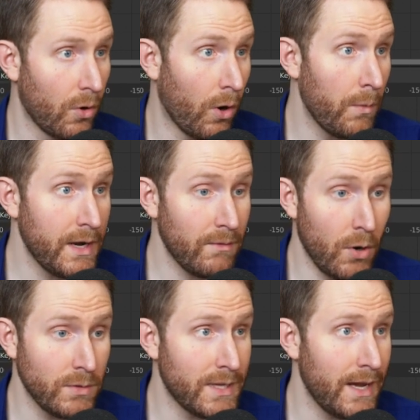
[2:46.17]
or we can
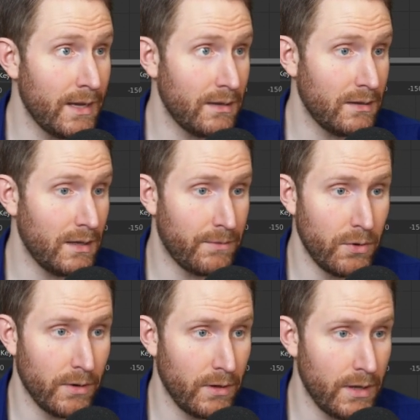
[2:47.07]
rotate it if
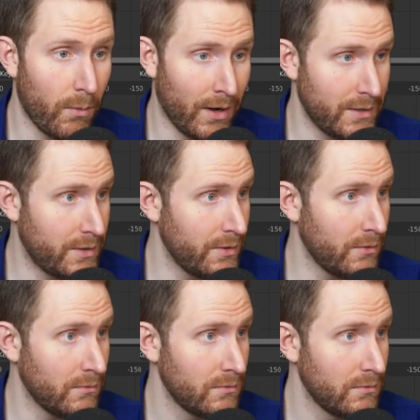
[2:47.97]
you really want
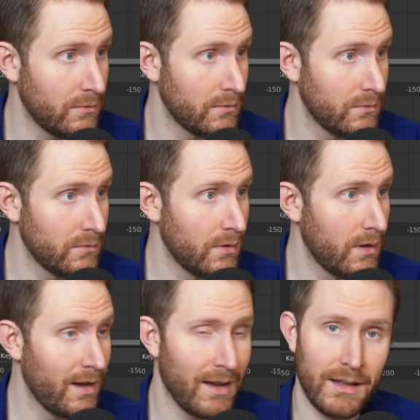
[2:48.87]
to.
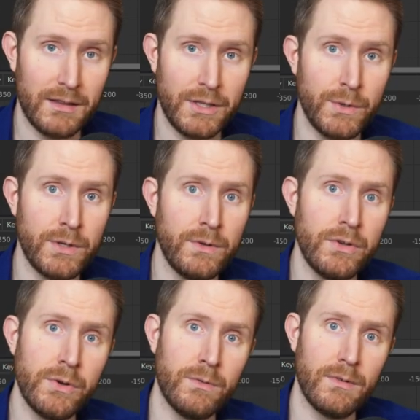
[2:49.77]
You do
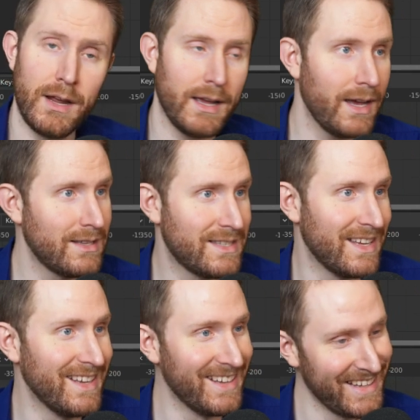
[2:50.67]
you, I guess.
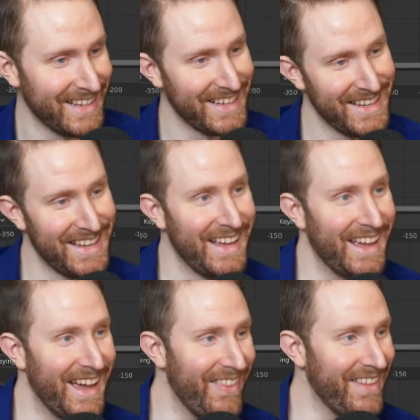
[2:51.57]

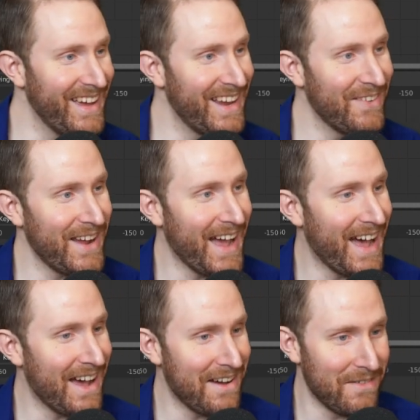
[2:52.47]
And then we
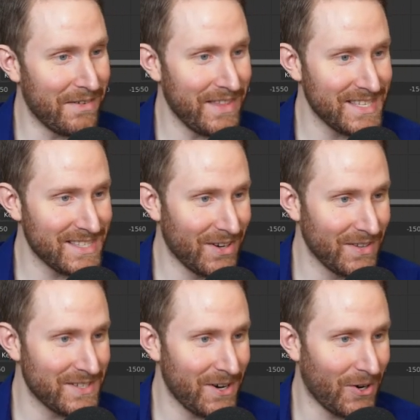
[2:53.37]
have this little
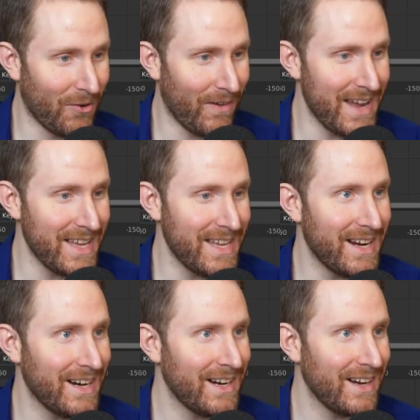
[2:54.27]
circle right
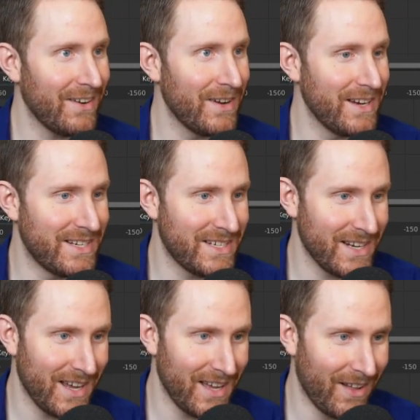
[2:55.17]
here, which
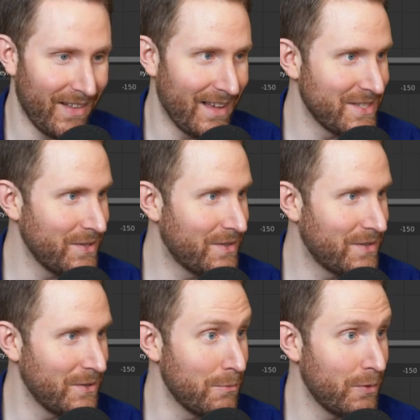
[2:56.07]
allows you
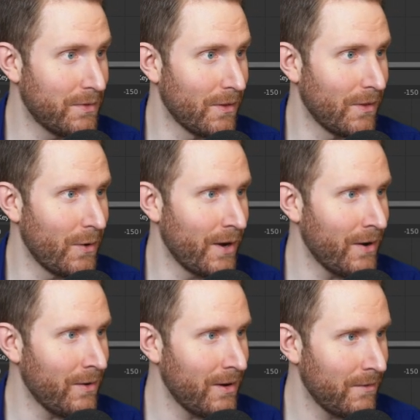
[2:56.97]
to move the
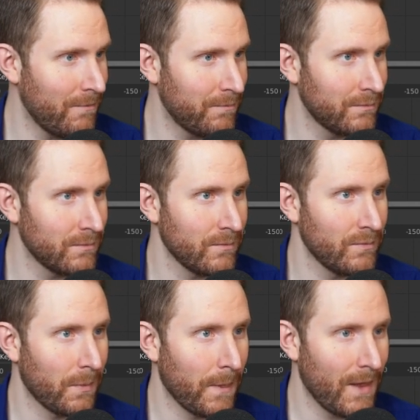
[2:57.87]
logo
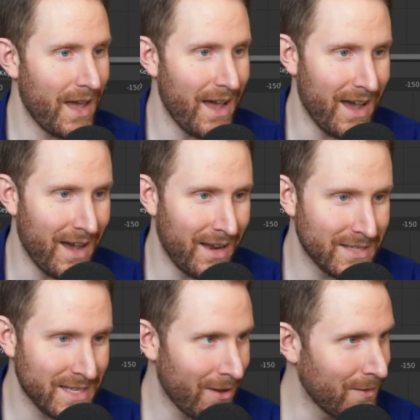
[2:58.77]
and
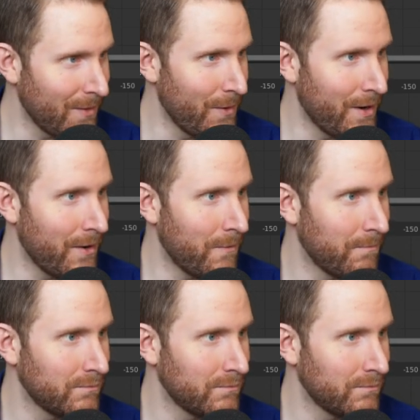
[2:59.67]
scale the logo